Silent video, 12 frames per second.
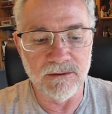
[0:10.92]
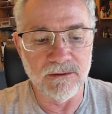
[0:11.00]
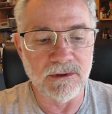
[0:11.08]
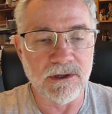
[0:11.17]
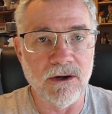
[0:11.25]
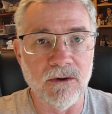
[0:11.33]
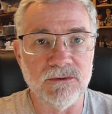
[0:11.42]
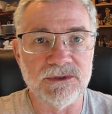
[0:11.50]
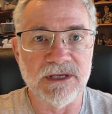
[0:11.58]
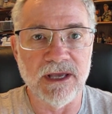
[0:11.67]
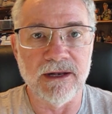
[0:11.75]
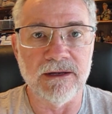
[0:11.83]
cone
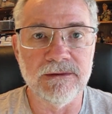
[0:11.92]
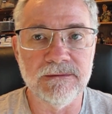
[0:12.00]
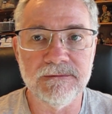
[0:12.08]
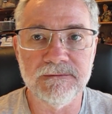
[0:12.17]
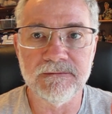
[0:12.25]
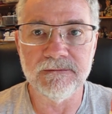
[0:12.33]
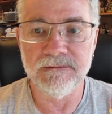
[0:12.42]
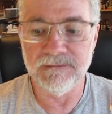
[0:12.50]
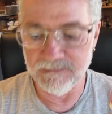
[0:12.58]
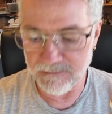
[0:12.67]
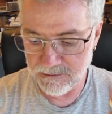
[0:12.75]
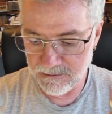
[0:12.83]
Santa,
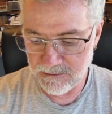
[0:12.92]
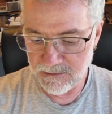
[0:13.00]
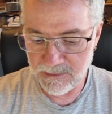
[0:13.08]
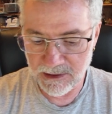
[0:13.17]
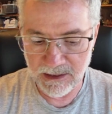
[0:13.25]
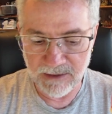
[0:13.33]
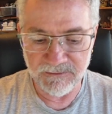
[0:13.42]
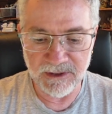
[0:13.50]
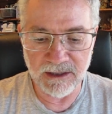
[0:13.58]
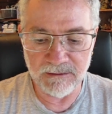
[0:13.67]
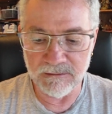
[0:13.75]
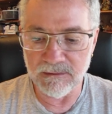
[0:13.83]
and
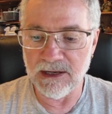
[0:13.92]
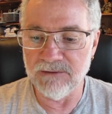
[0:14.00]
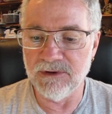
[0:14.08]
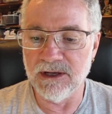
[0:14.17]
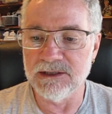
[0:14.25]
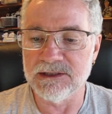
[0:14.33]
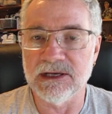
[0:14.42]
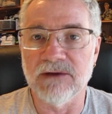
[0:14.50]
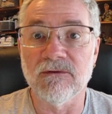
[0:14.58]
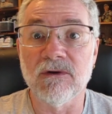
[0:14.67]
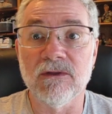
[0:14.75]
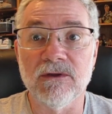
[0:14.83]
I've done
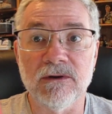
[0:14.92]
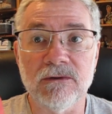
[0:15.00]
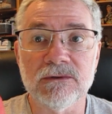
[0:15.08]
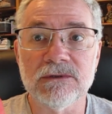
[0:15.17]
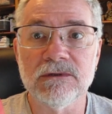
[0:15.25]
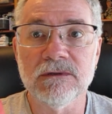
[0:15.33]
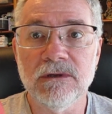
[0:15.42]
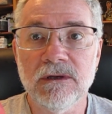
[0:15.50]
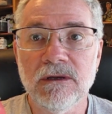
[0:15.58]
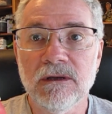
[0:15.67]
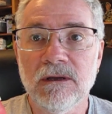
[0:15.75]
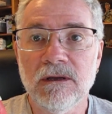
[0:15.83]
several of those,
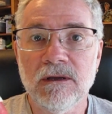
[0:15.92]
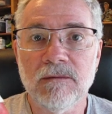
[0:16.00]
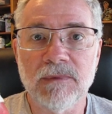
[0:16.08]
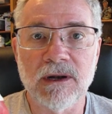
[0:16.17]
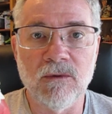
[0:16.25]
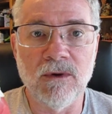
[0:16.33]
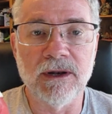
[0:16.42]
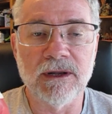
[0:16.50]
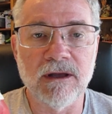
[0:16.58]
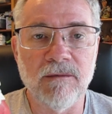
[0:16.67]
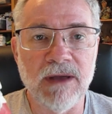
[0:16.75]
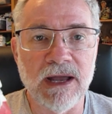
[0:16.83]
but I wanted to
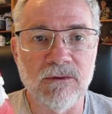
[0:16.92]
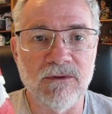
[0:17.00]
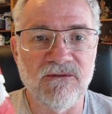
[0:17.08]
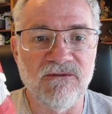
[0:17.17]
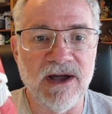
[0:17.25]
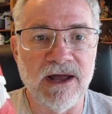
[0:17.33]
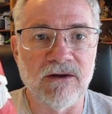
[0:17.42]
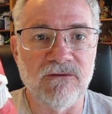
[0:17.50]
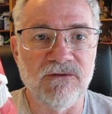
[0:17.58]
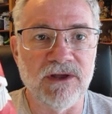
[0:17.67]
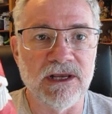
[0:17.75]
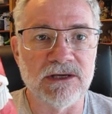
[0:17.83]
come back with a final
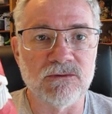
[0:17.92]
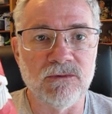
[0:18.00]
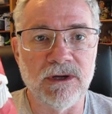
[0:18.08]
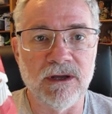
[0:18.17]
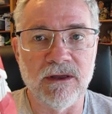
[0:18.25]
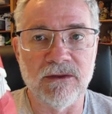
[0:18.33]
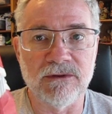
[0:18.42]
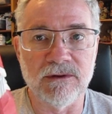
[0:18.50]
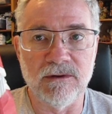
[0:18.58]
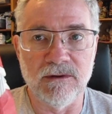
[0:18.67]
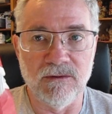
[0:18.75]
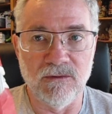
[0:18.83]
finish with
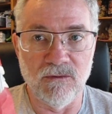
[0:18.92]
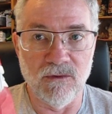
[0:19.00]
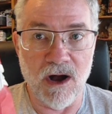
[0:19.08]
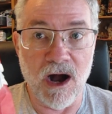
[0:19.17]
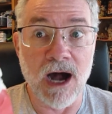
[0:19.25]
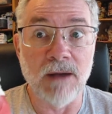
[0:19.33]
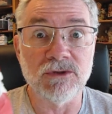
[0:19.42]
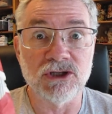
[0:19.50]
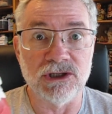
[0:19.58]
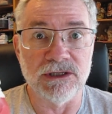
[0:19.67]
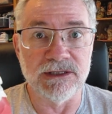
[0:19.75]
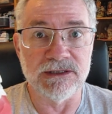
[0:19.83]

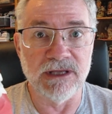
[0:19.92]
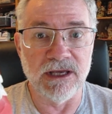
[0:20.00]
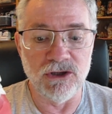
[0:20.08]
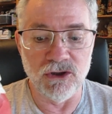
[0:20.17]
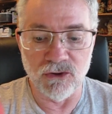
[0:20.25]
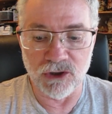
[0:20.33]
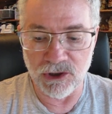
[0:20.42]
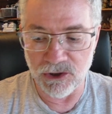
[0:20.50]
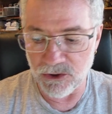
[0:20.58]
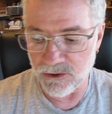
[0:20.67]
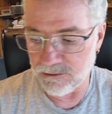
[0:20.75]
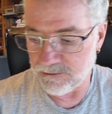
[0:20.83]
options that you can
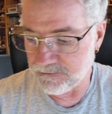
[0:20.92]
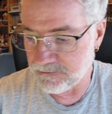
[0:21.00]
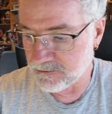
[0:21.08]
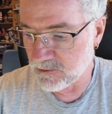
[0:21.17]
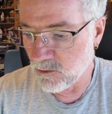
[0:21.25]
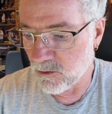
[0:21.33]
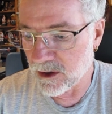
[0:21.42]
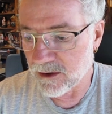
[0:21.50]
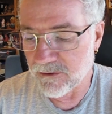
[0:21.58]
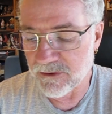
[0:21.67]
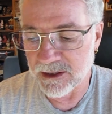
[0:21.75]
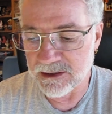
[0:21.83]
do. One of
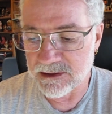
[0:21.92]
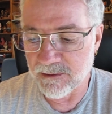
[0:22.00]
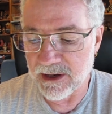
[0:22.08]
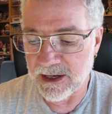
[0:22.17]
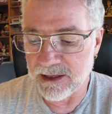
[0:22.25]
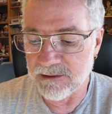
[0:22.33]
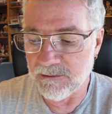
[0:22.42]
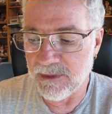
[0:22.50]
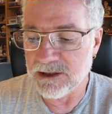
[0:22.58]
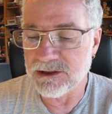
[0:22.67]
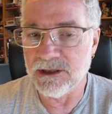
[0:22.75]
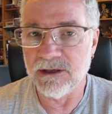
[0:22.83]
the things somebody had
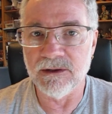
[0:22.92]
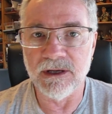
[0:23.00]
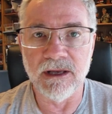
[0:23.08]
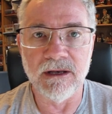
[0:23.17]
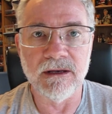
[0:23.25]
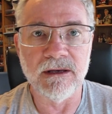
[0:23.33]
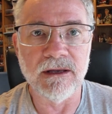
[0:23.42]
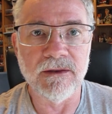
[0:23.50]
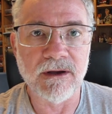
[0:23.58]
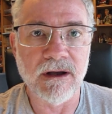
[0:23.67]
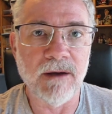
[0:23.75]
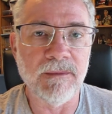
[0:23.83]
mentioned in the
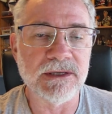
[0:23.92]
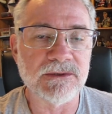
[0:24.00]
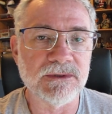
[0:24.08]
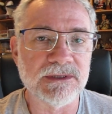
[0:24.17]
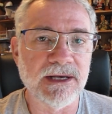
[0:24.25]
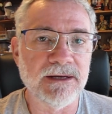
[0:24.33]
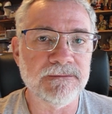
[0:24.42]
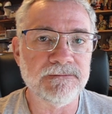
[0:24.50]
comments was that